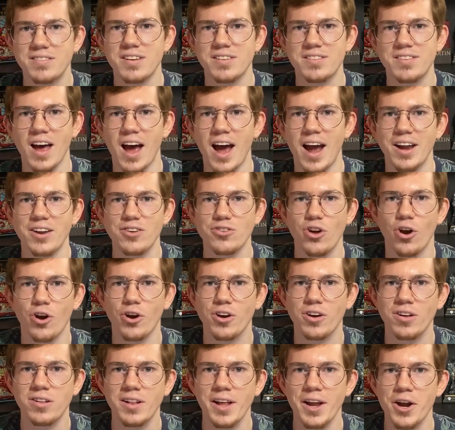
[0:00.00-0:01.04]
designs are
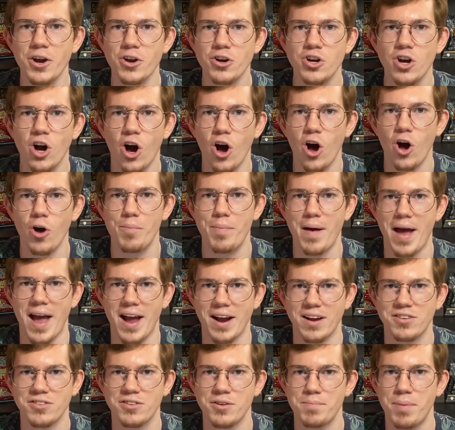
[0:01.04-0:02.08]
clear
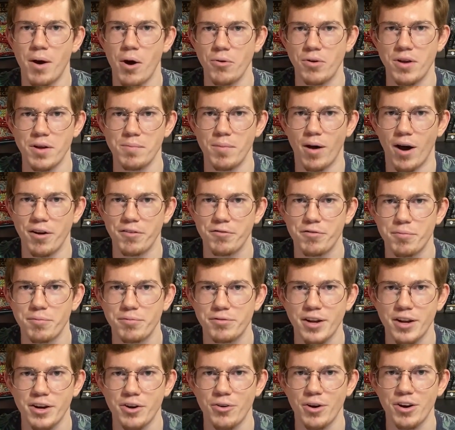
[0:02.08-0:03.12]
callbacks to Pokemon from
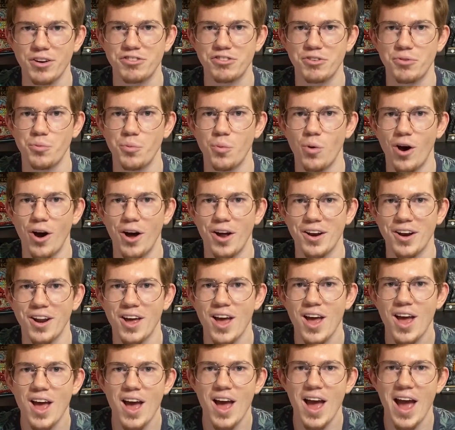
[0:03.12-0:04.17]
Generation 1,
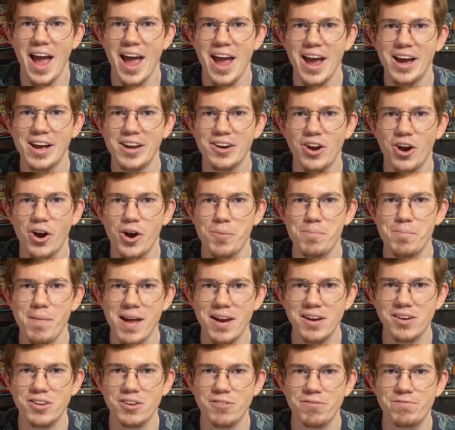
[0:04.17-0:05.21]
and are
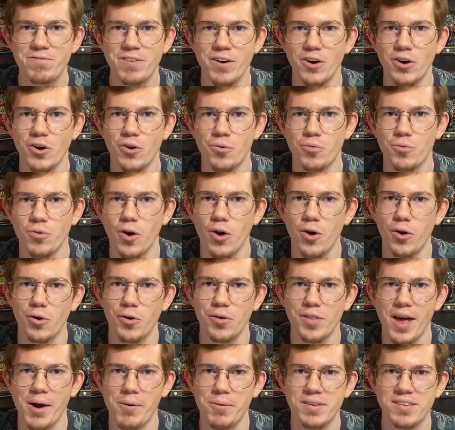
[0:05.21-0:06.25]
meant to fill a
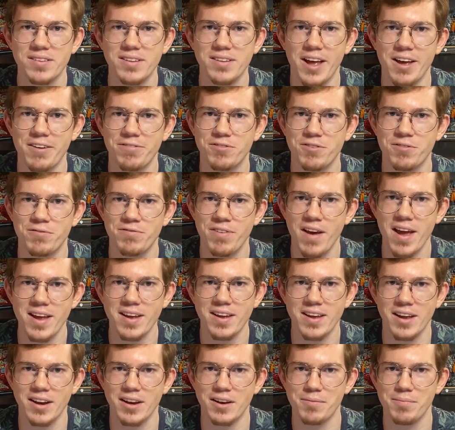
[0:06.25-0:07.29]
role that was left
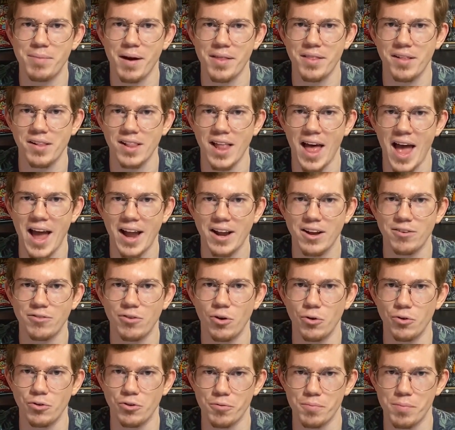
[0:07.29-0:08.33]
vacant by the lack of
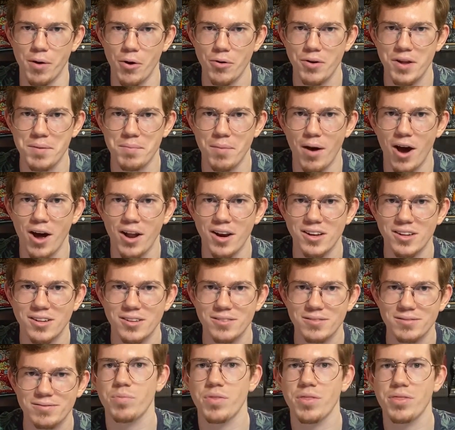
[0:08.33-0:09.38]
older Pokemon.
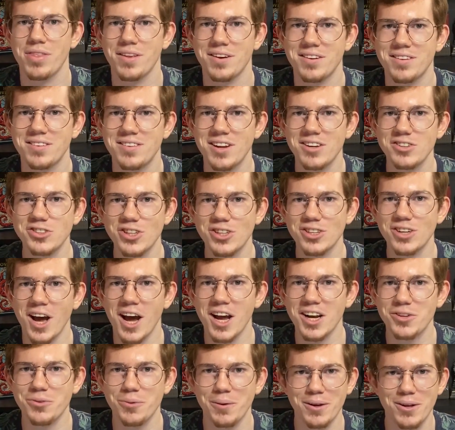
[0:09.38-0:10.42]
The decision
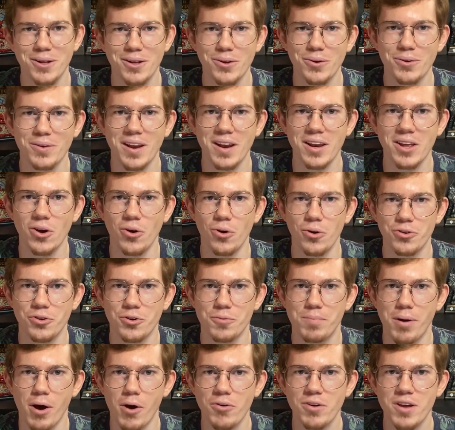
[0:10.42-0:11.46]
not to include any older
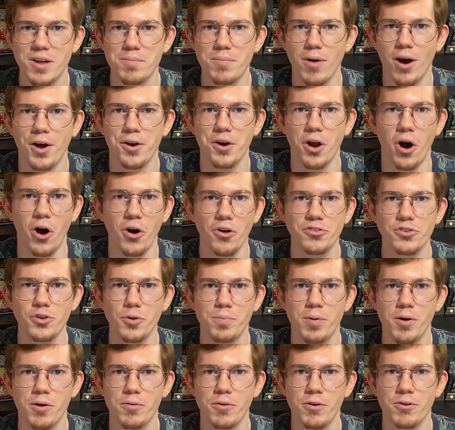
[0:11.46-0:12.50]
Pokemon also
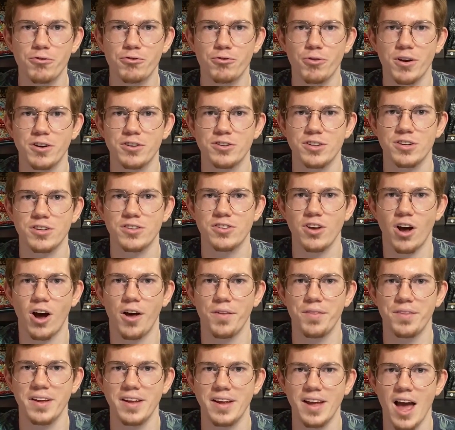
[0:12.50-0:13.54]
put restrictions
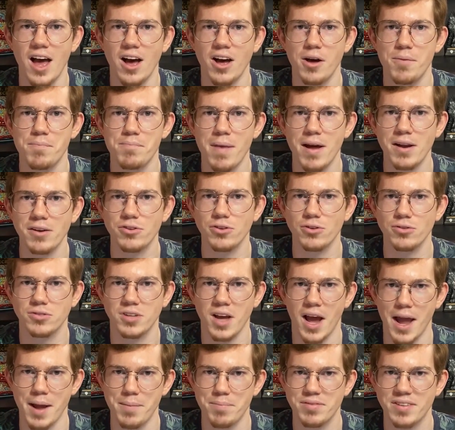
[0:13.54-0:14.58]
on the elemental
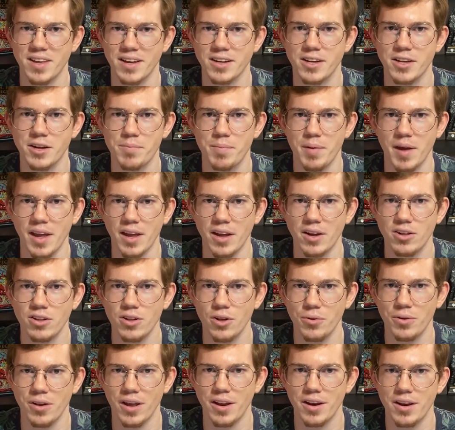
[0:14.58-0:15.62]
types that could be
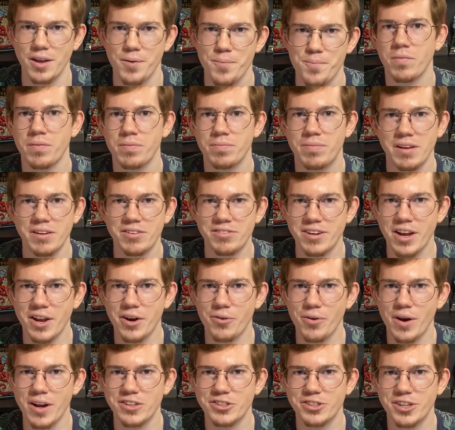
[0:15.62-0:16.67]
included. This
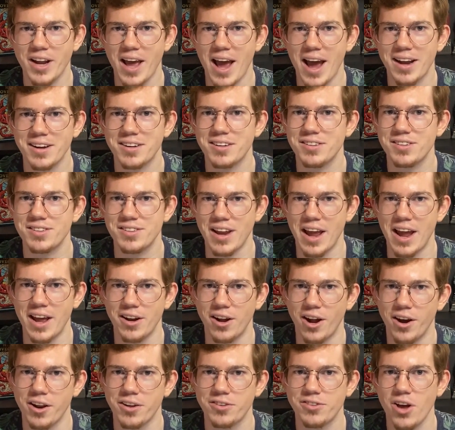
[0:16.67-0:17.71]
generation had to stand
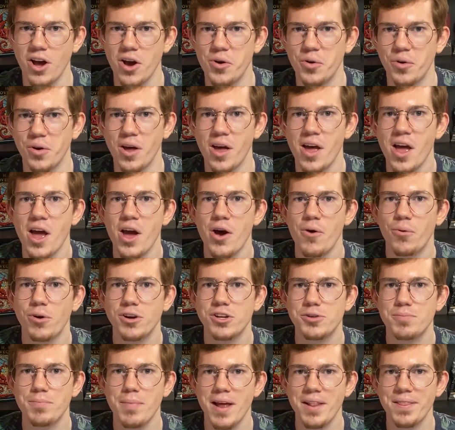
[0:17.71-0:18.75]
on its own,
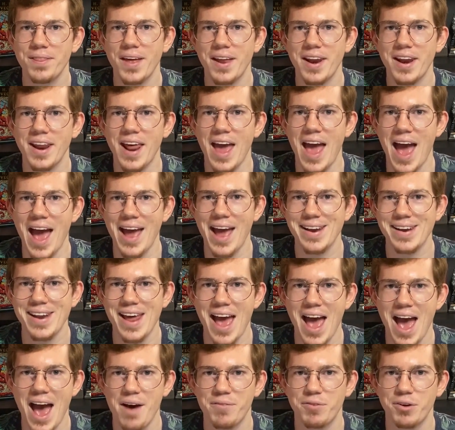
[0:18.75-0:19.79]
which meant that it had to
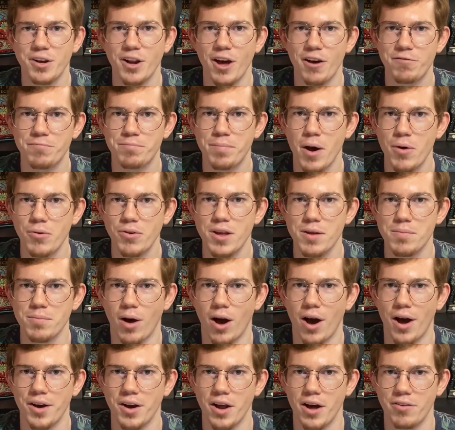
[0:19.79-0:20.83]
have enough
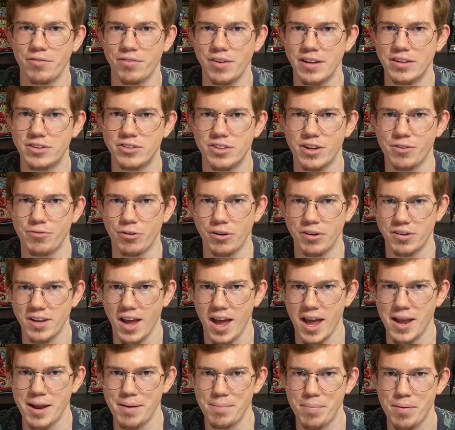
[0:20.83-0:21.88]
Pokemon of each different
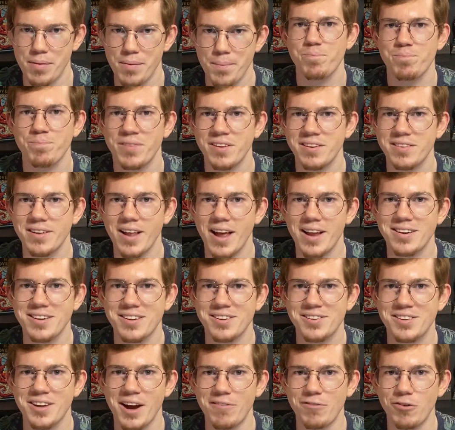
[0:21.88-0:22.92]
type. This led to
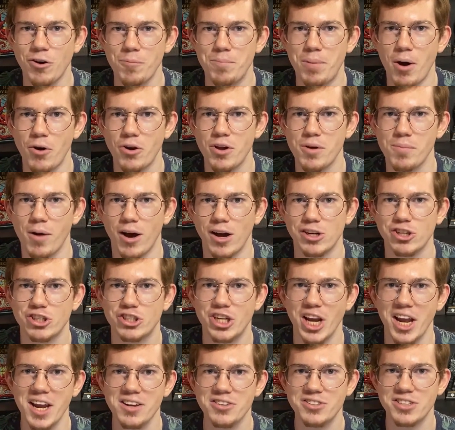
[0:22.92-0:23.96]
several Pokemon
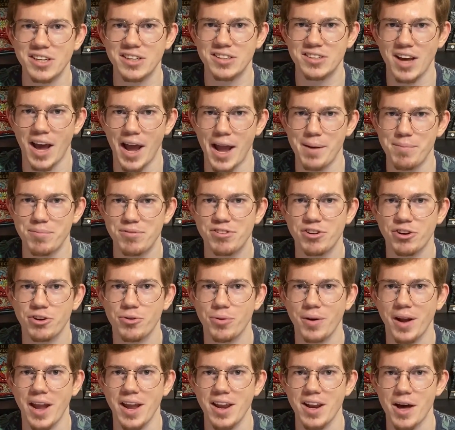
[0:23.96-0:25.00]
changing types to
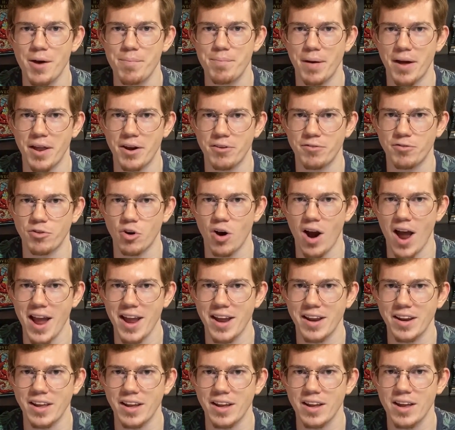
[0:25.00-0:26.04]
create a better
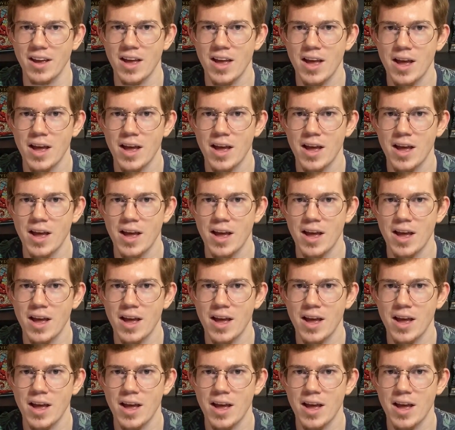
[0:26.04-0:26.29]
variety.